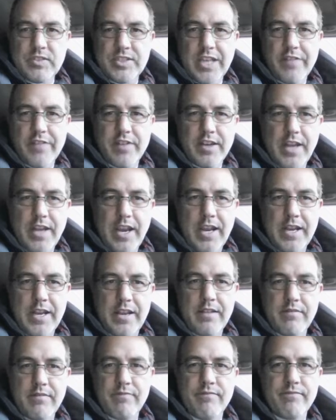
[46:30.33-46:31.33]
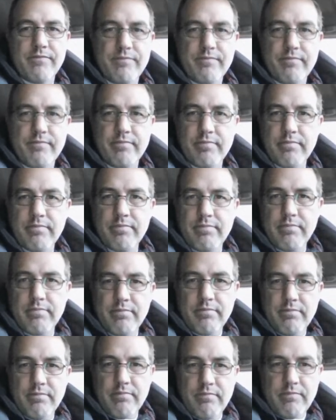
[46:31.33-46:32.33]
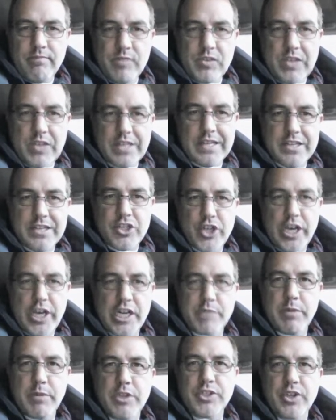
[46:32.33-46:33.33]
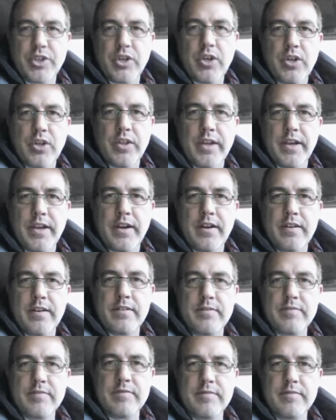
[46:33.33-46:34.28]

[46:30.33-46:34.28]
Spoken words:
70 to 80. That didn't change much at all there.